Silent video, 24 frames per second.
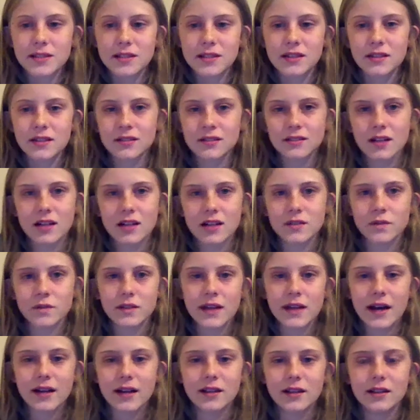in disguise with
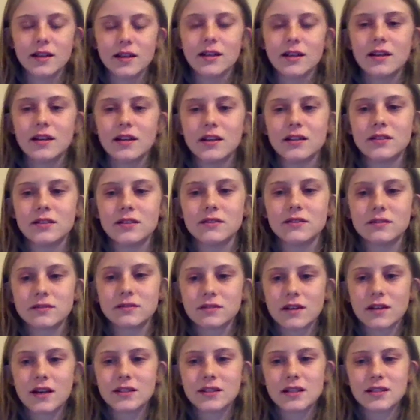that.
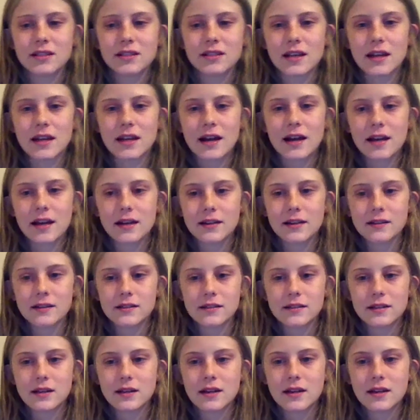So as I said, I
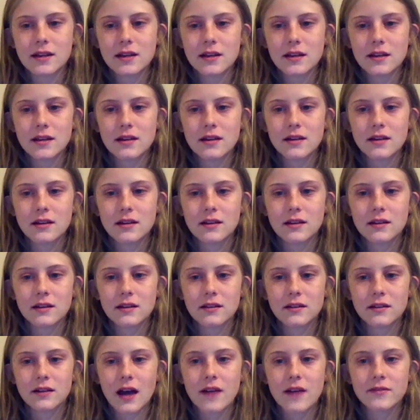
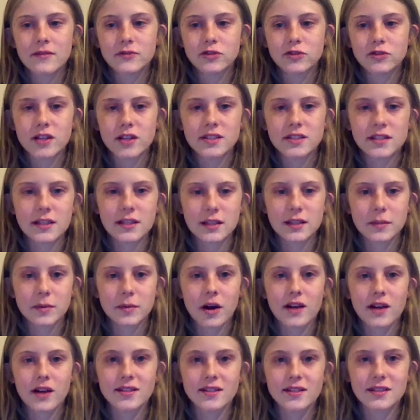have trusted the
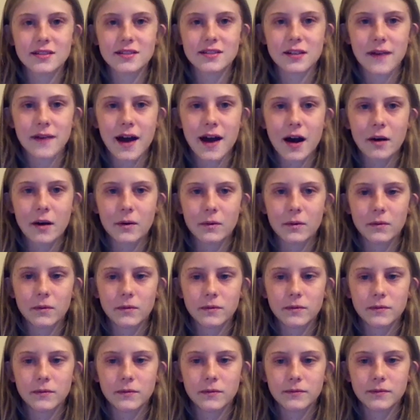process of how
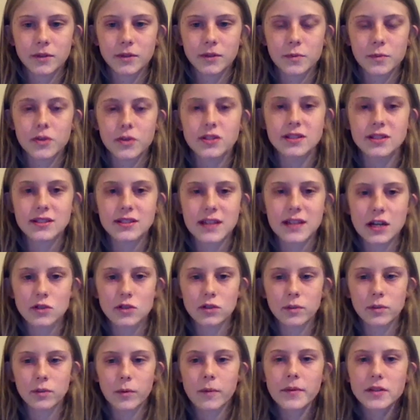we're supposed to schedule
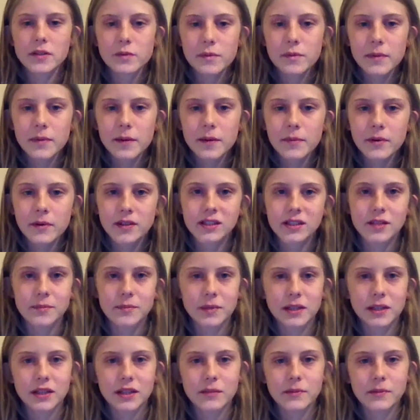appointments with people and
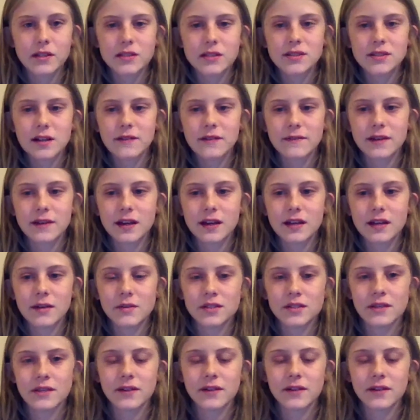complete them and stuff. And it
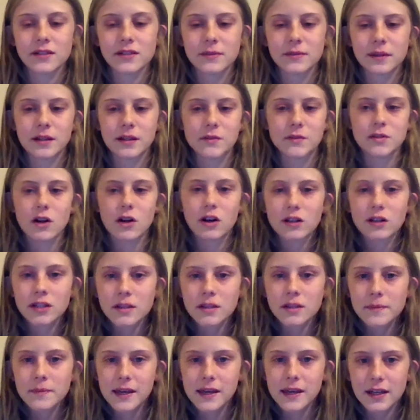was definitely something that was hard in
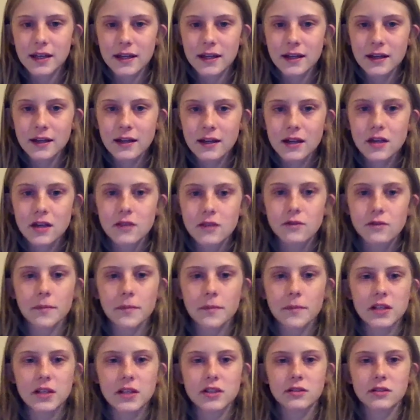the beginning for
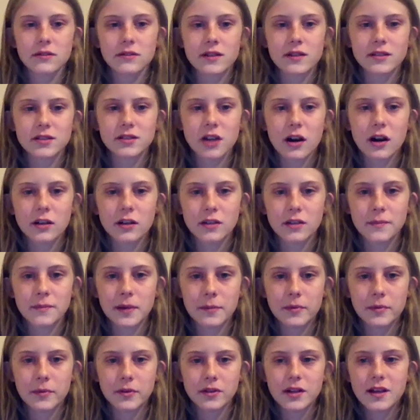me to do is talk to
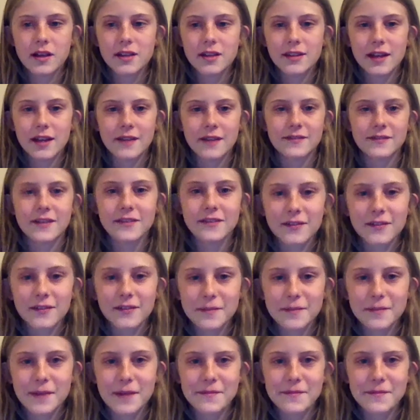people I've never ever
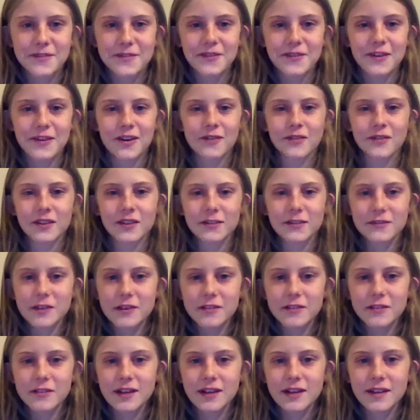met before over the
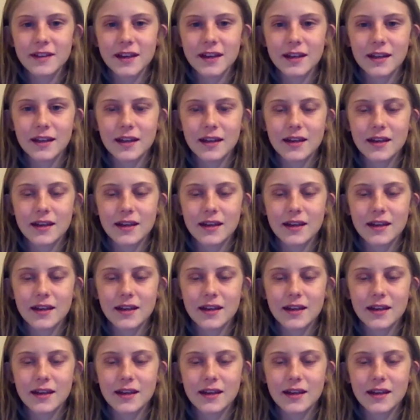phone and then